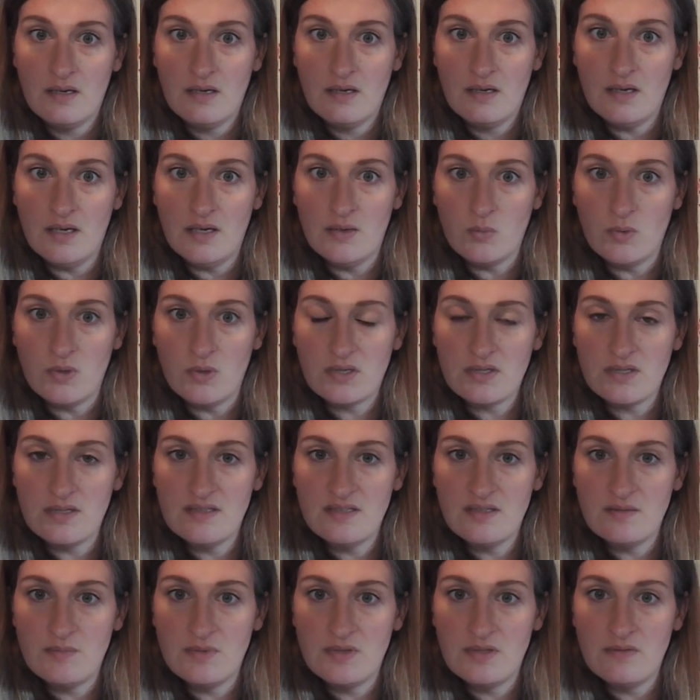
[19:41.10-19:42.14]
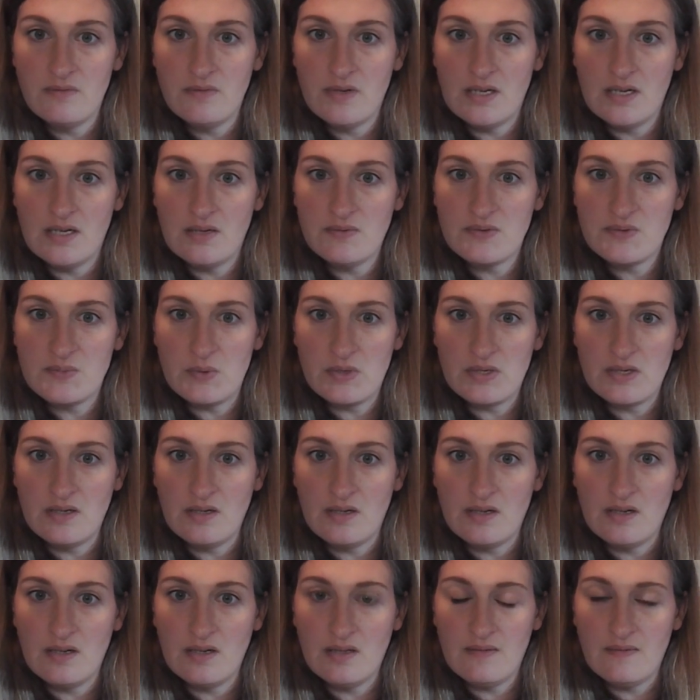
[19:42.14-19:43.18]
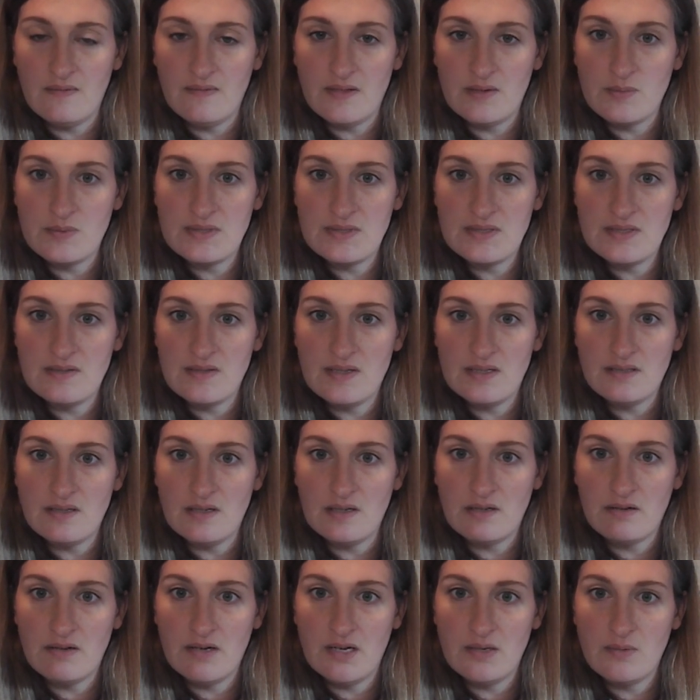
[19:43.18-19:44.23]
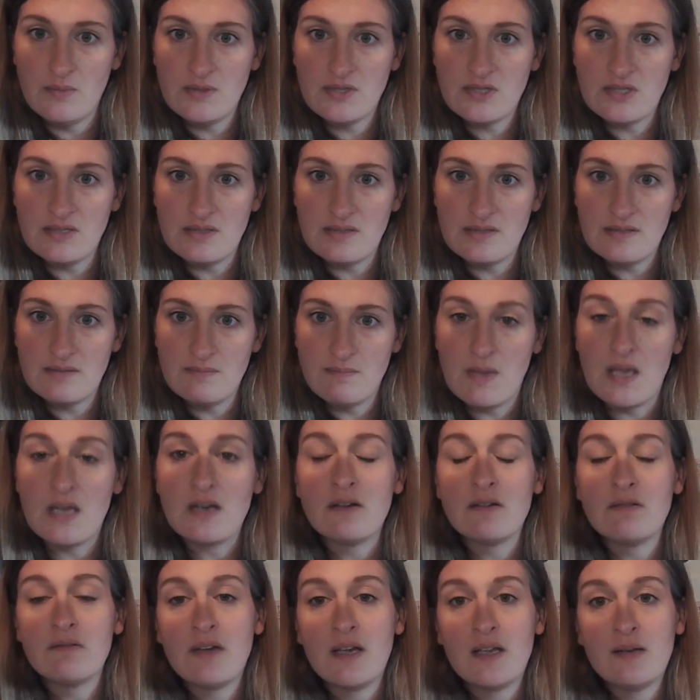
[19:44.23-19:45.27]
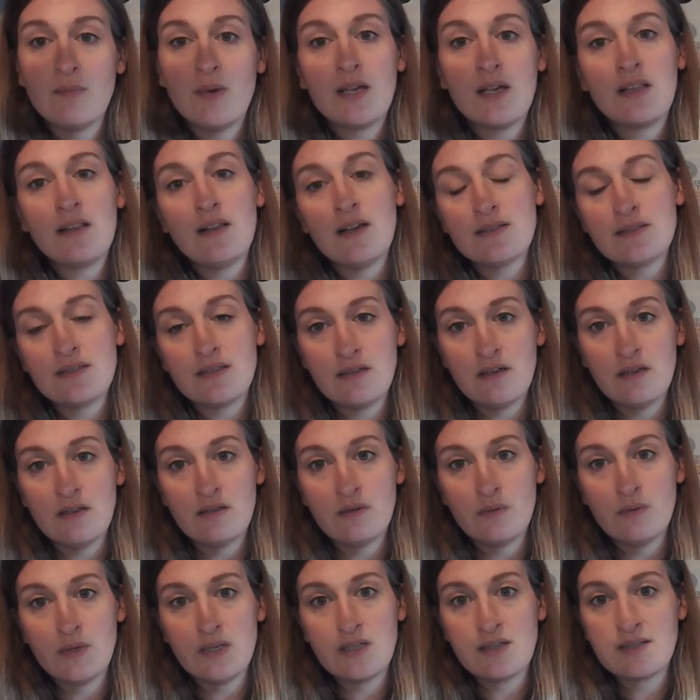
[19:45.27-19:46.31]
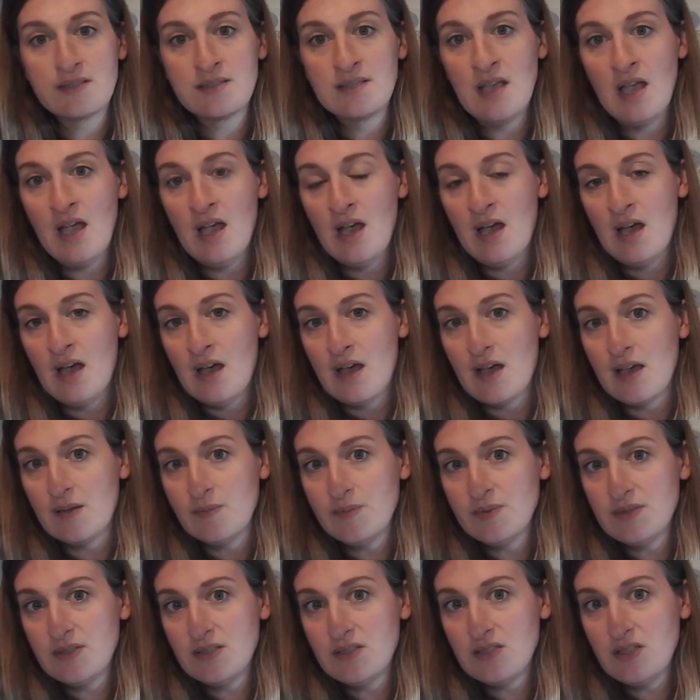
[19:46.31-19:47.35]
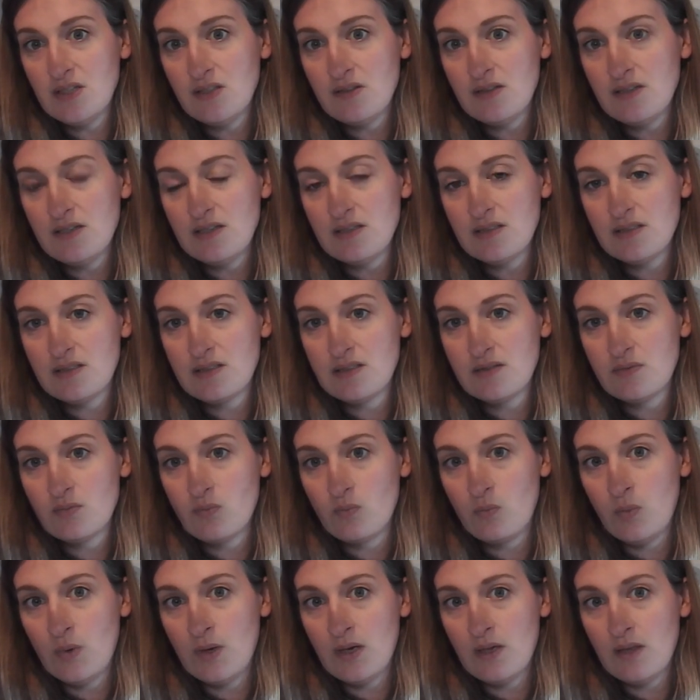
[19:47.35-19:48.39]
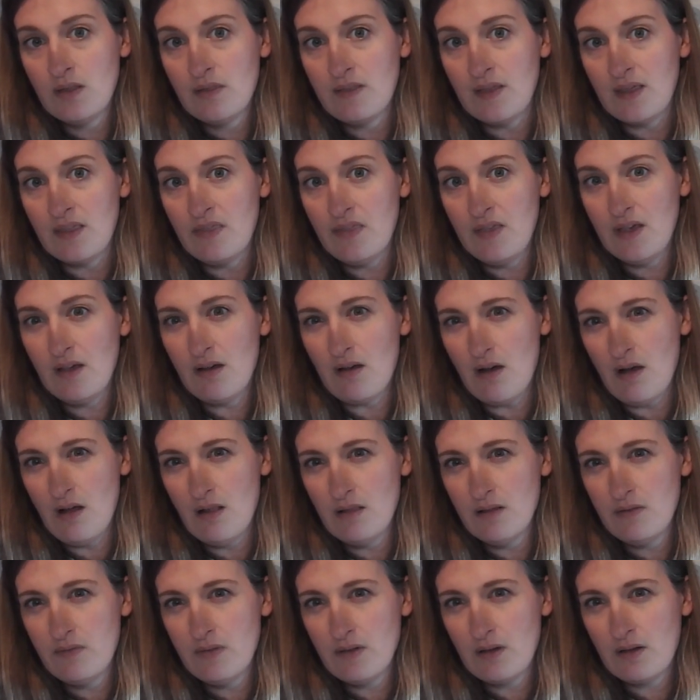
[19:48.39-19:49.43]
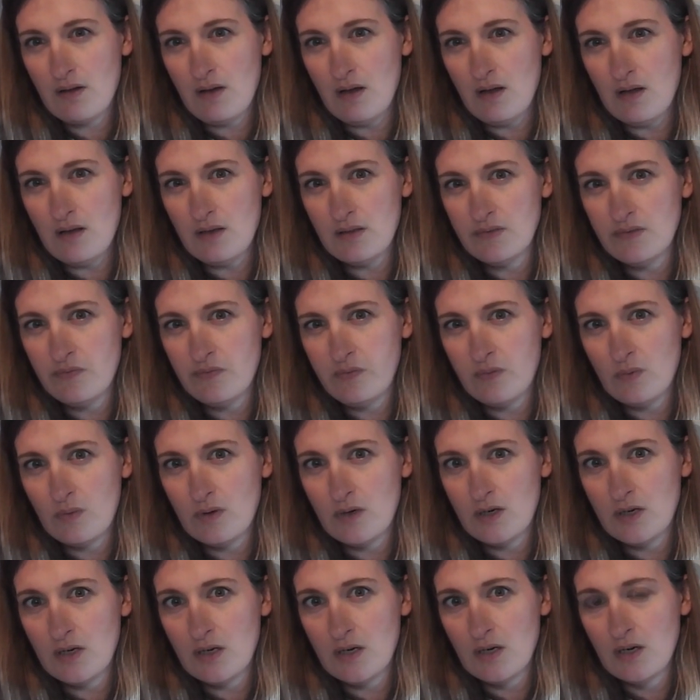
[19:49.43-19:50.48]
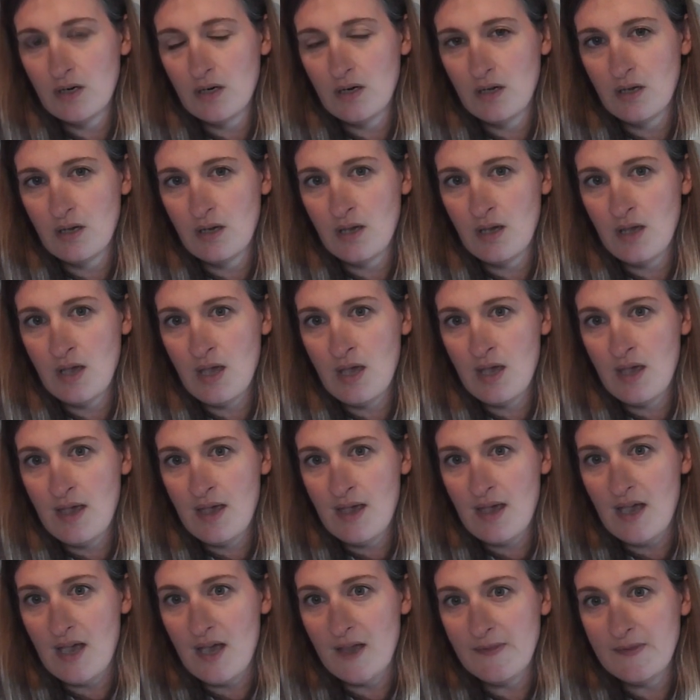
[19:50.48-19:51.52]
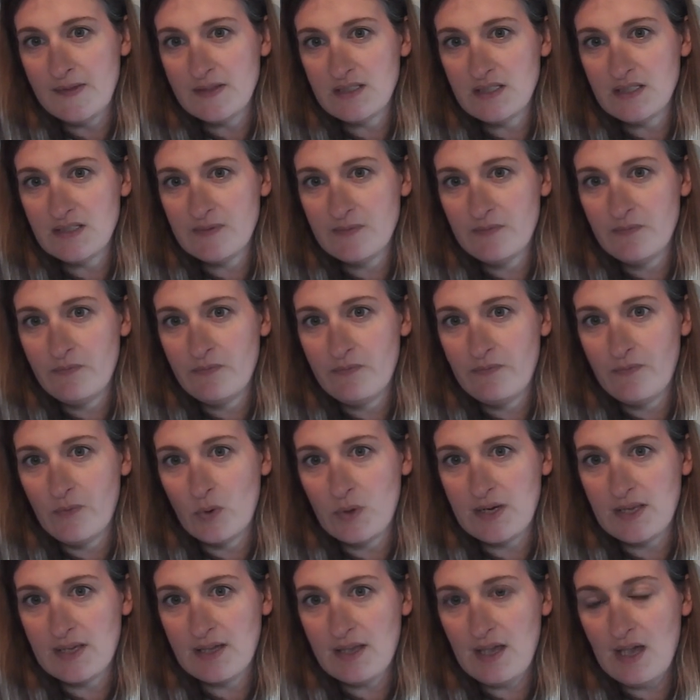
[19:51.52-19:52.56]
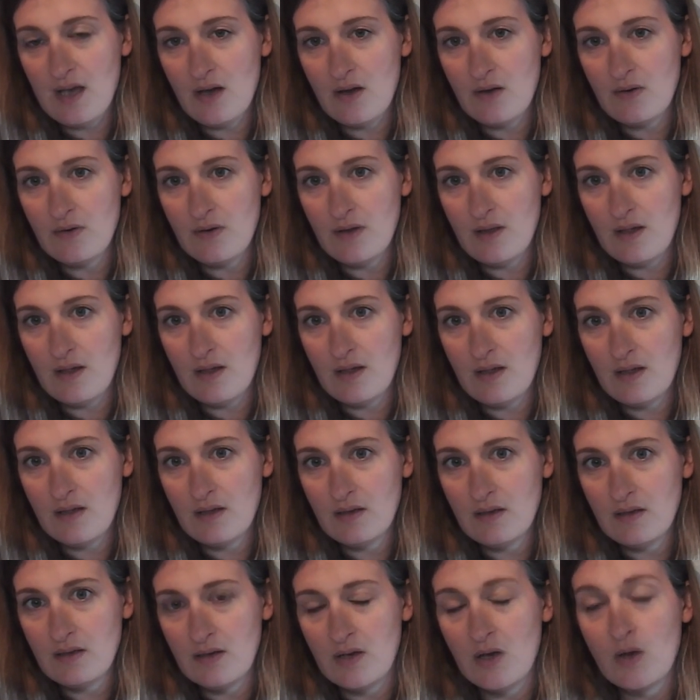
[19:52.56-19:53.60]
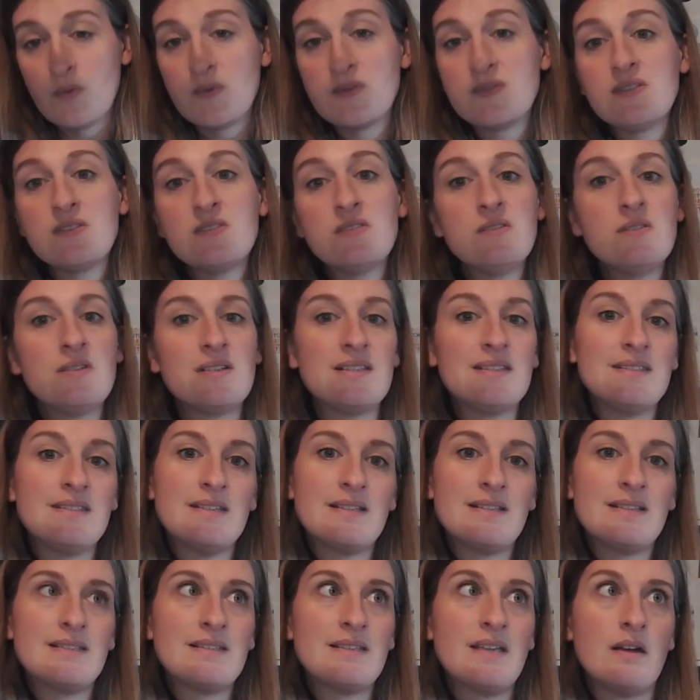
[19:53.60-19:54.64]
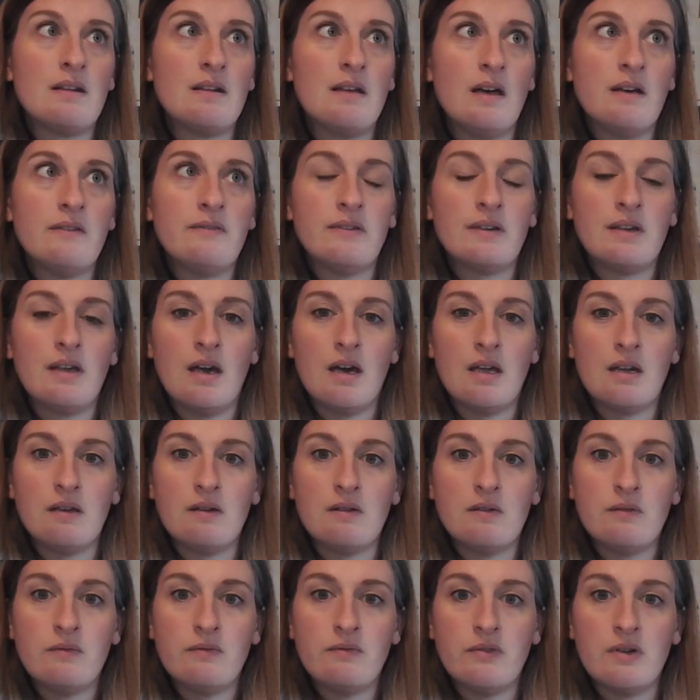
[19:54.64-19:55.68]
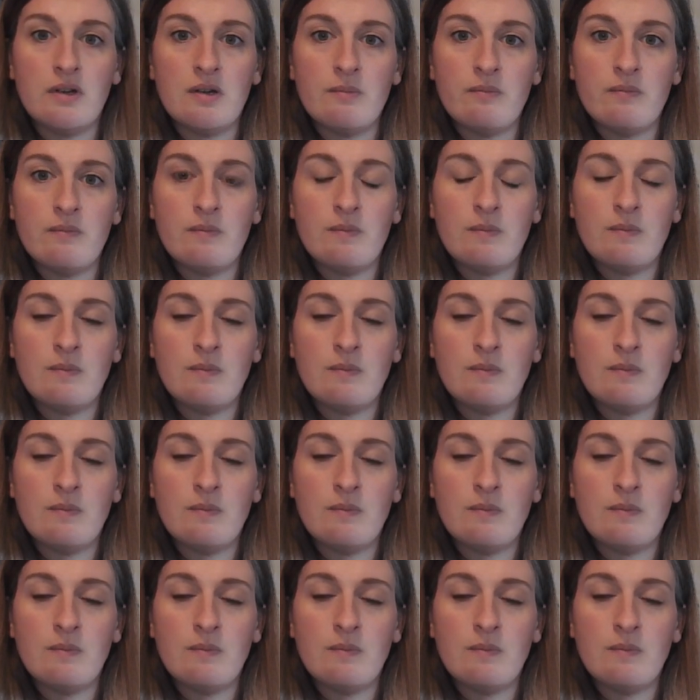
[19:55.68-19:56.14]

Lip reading: and worked on some of the red. I was working on anything that was in that dark red, which is Manor Red by Classic Colorworks. I'm stitching this with, I think, all of the called for, and this is 40 count. No, this is 36 count affogato from